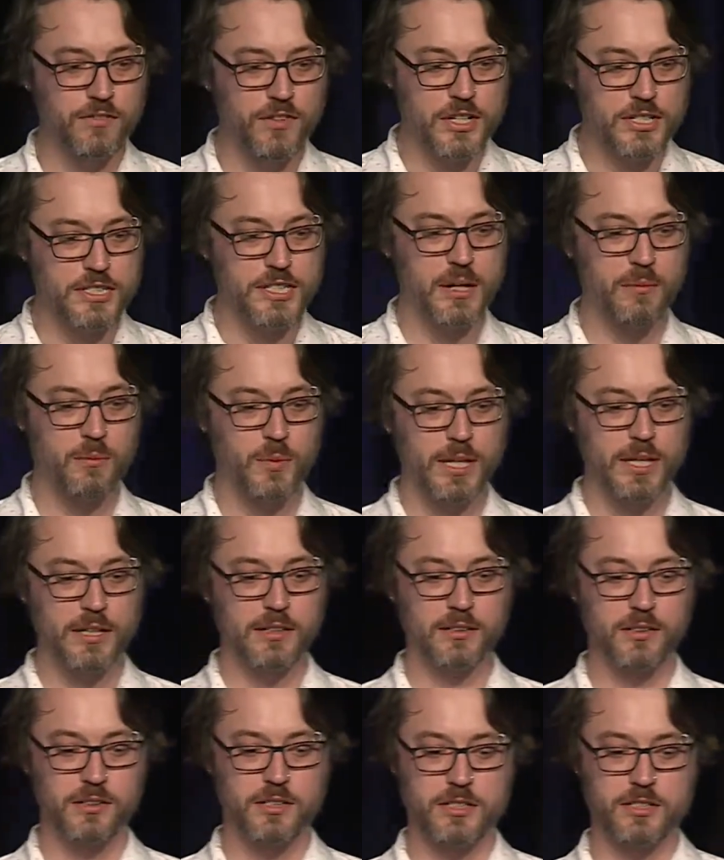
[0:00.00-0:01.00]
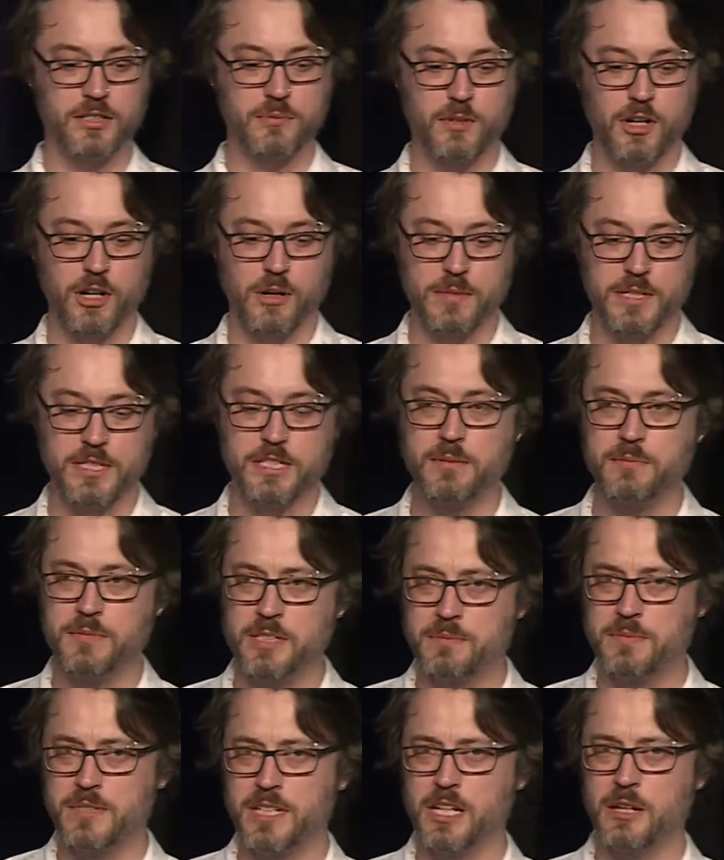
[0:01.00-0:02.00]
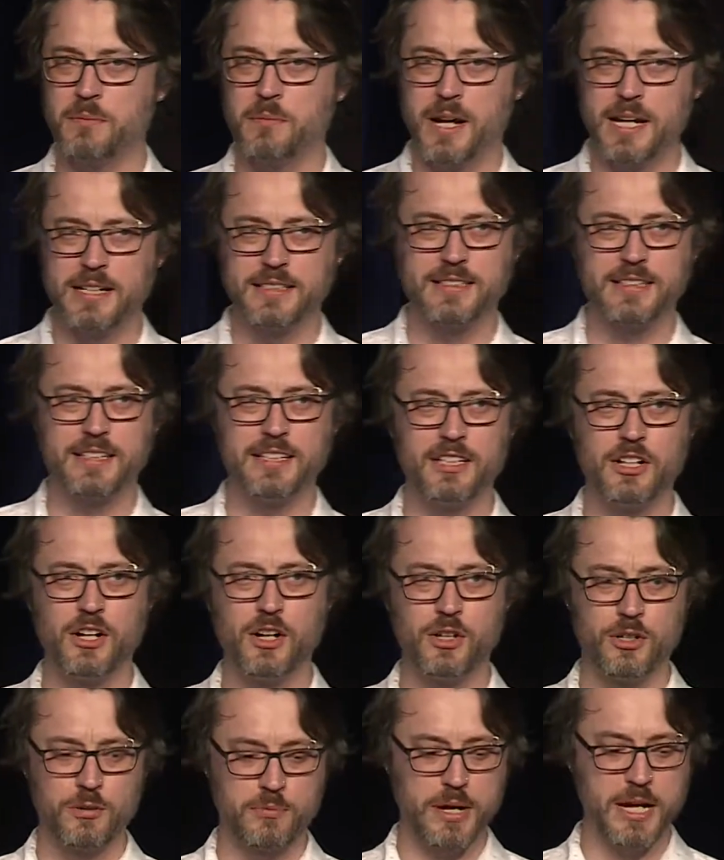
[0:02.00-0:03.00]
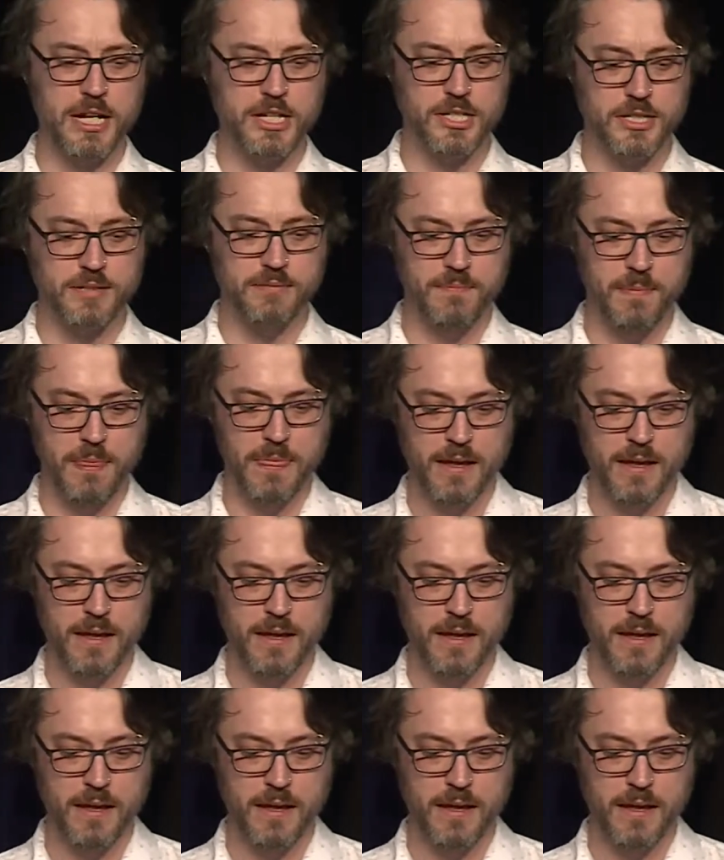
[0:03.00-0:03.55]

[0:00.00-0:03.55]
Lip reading: First up, we're going to look at some common symptoms that you might see in your own patient.